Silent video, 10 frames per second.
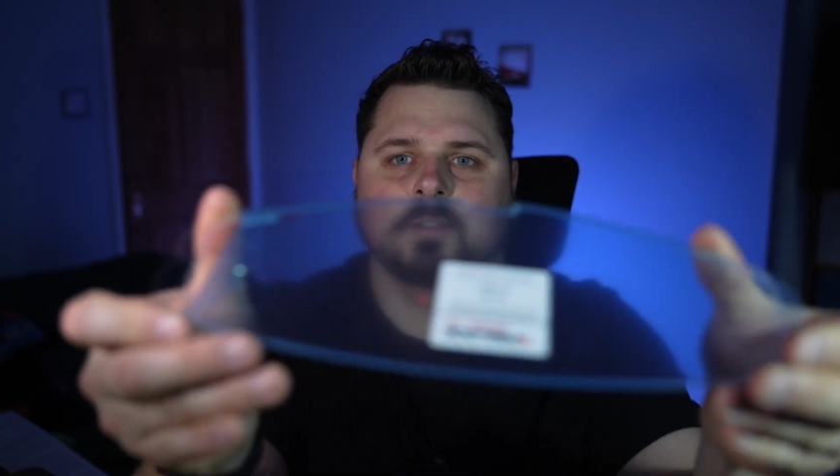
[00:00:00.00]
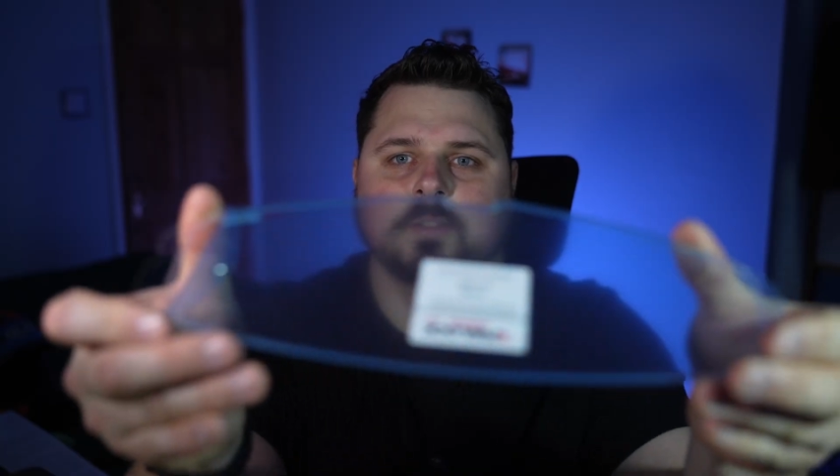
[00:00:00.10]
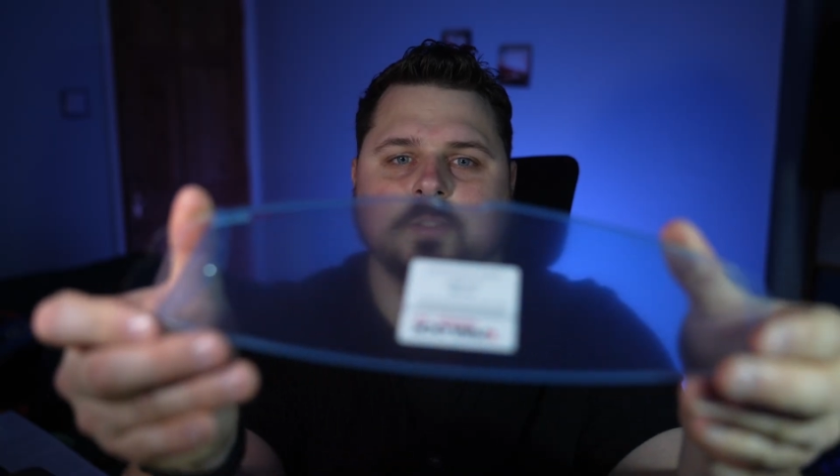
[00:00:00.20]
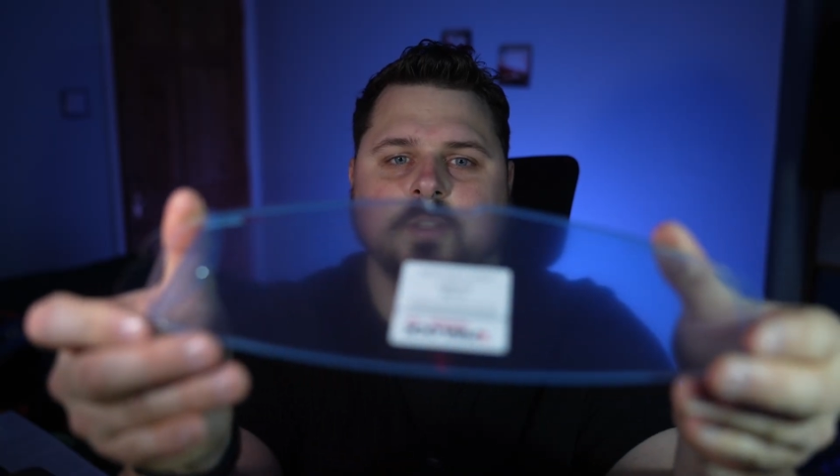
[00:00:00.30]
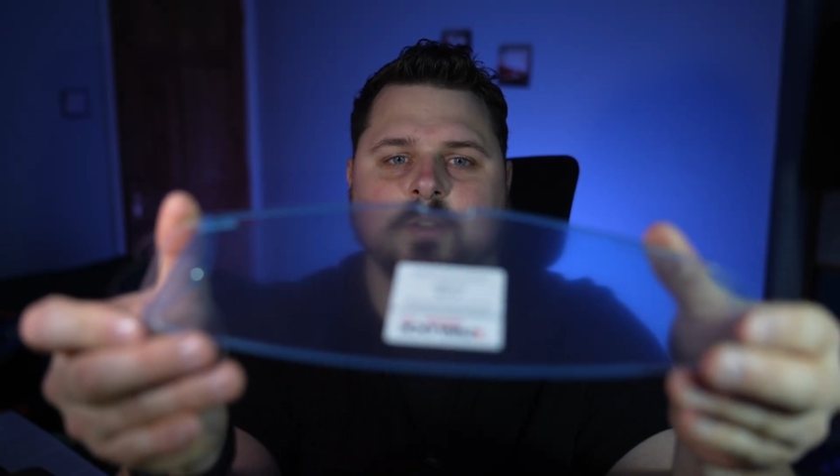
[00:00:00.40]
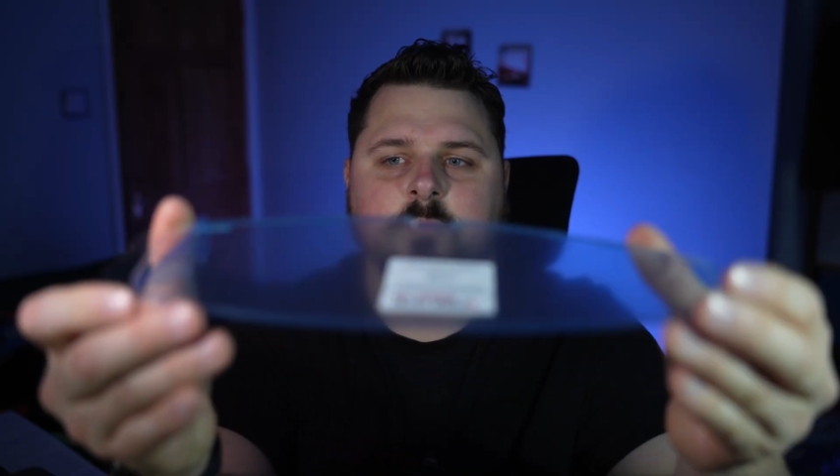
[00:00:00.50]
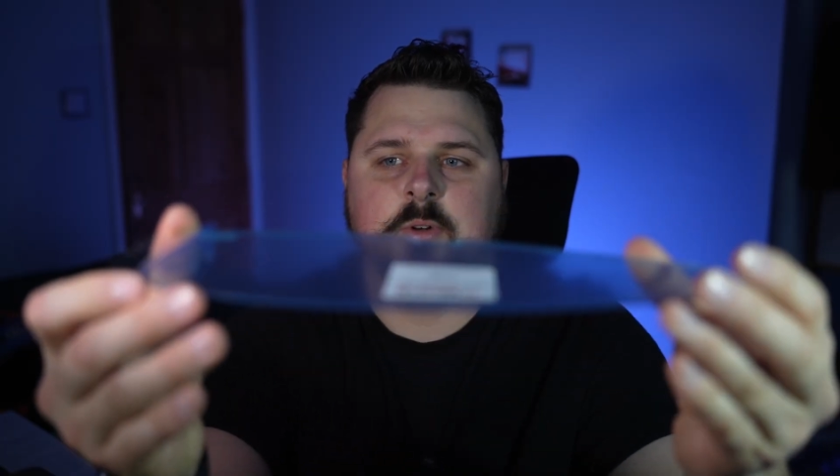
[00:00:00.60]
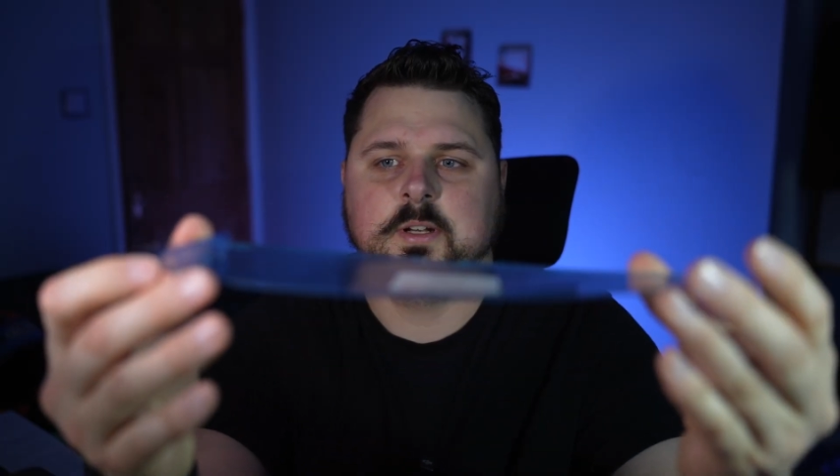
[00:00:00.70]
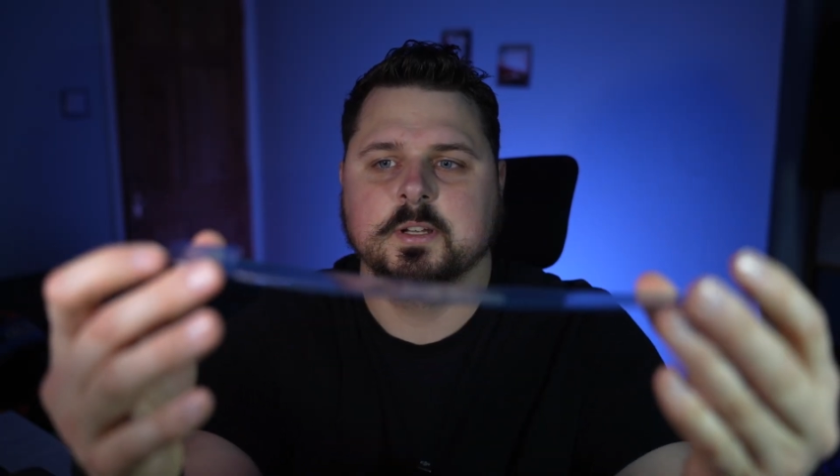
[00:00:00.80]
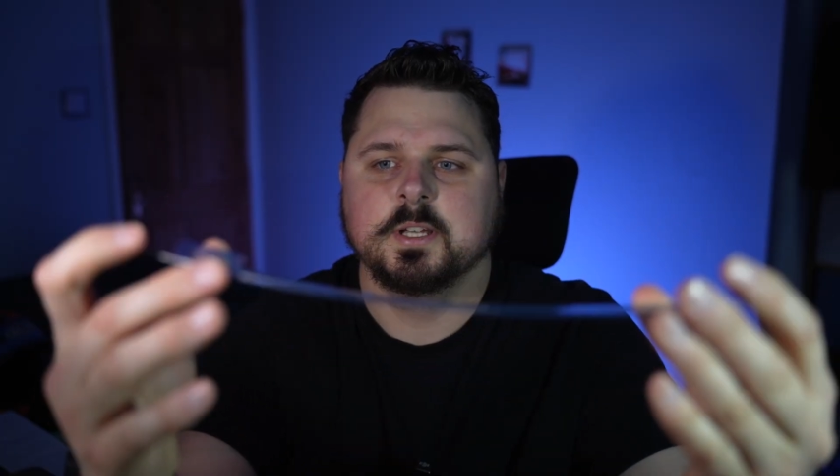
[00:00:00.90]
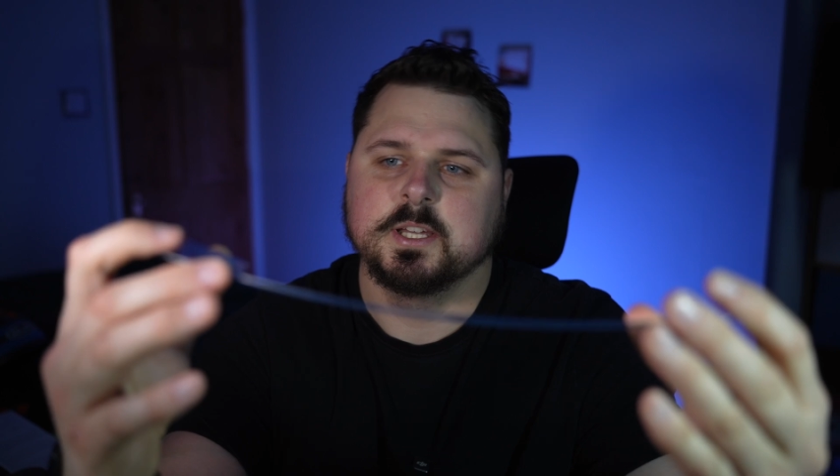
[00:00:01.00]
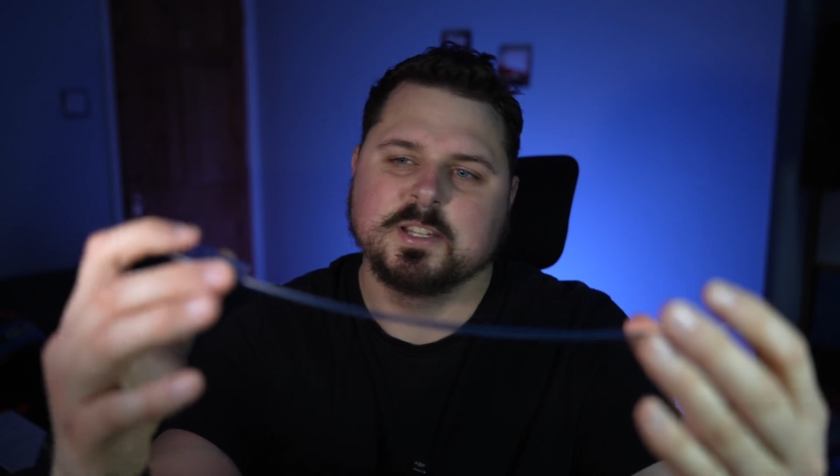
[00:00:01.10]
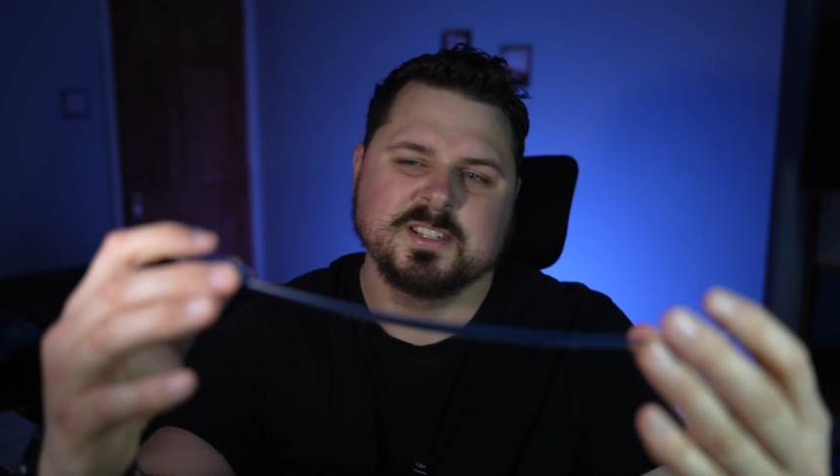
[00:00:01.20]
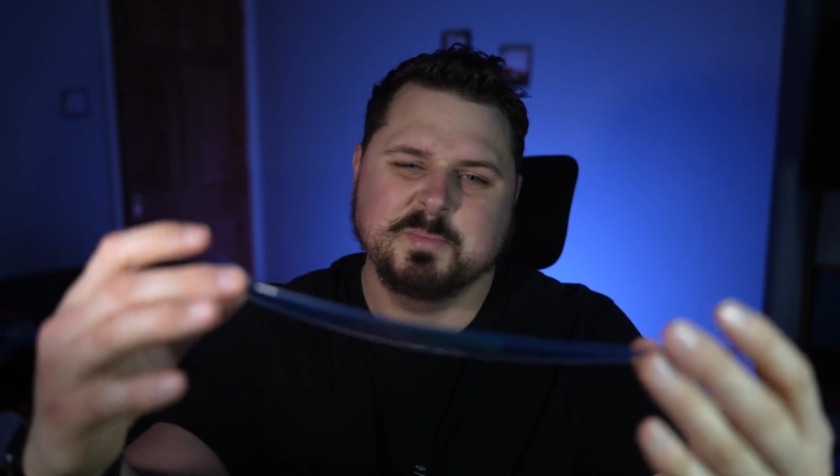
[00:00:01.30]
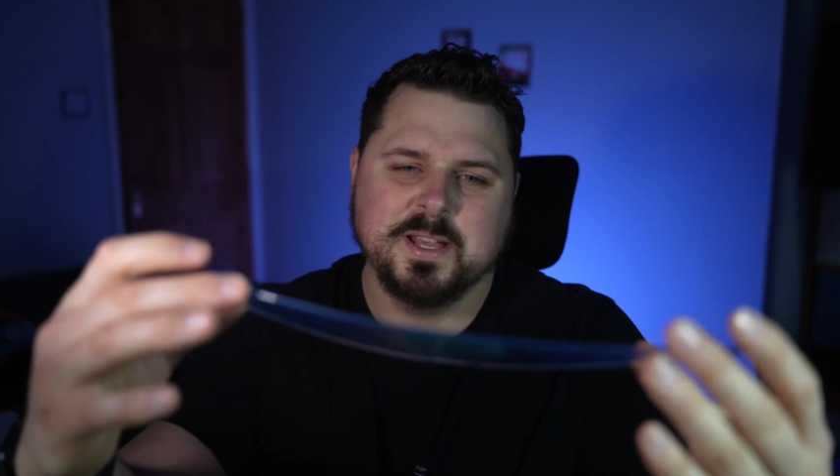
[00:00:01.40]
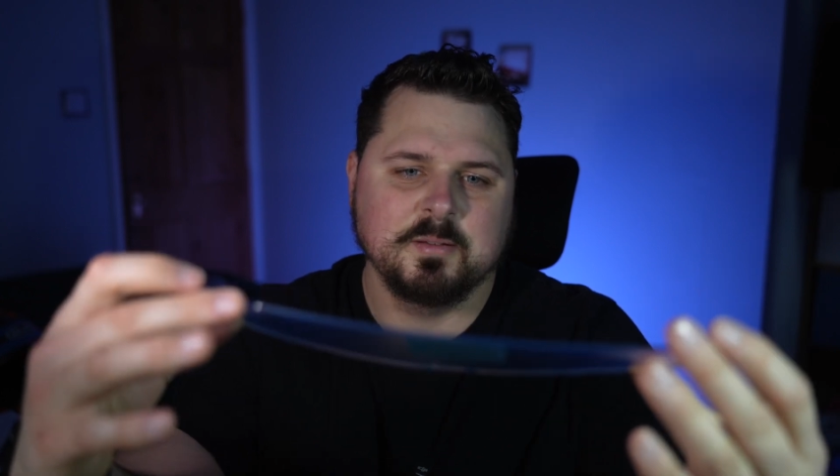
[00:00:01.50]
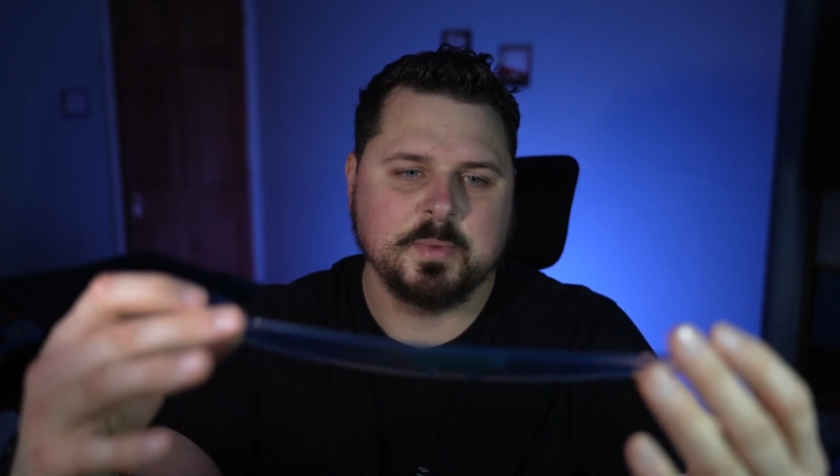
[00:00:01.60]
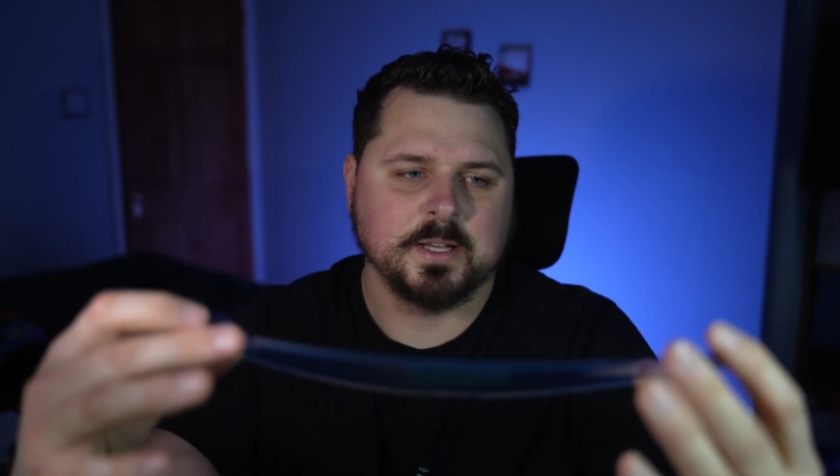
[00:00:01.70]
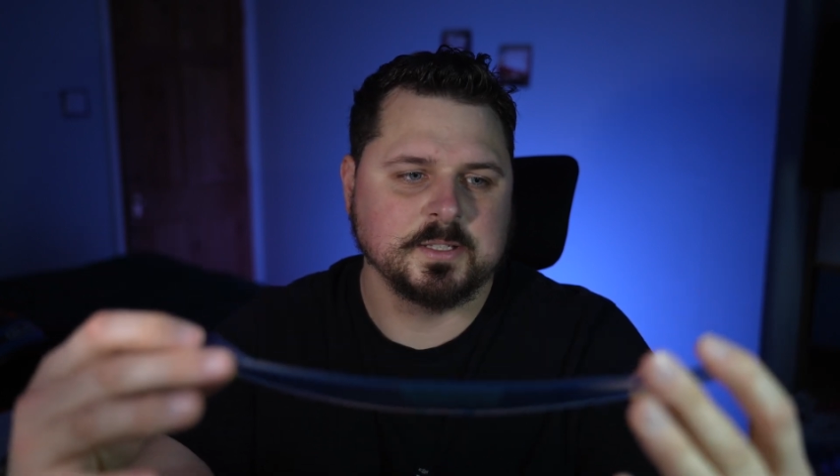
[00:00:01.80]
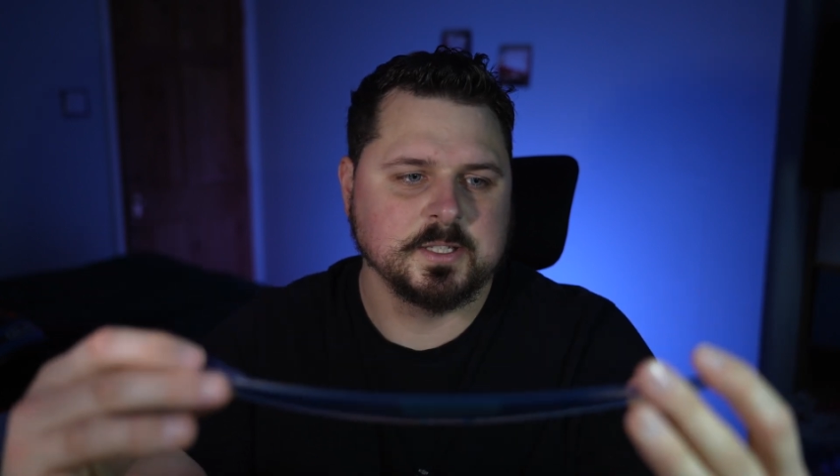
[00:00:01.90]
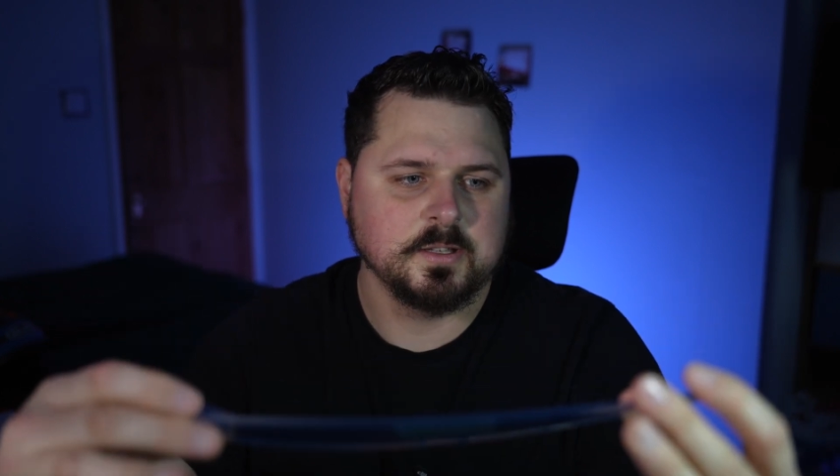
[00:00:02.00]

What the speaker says: on the new one. Just peel it back to